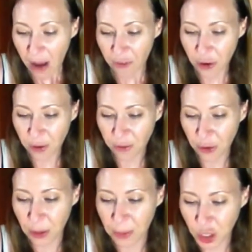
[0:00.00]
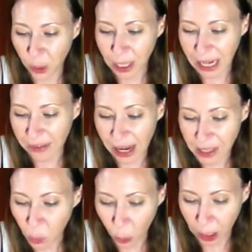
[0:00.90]
For the majority of
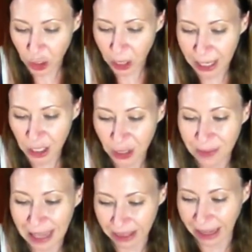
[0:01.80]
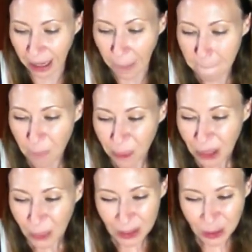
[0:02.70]
us, we're trying to get there.
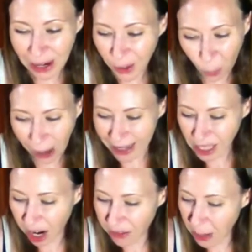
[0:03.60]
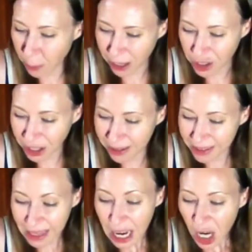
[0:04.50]
We're trying to raise our
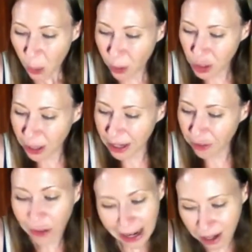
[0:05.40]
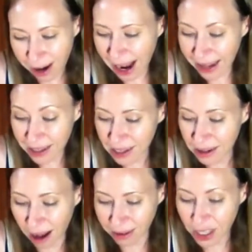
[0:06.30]
vibrations. We're trying to find our highest
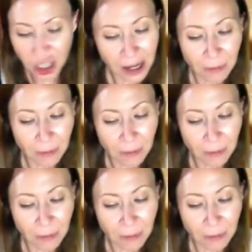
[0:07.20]
knowledge.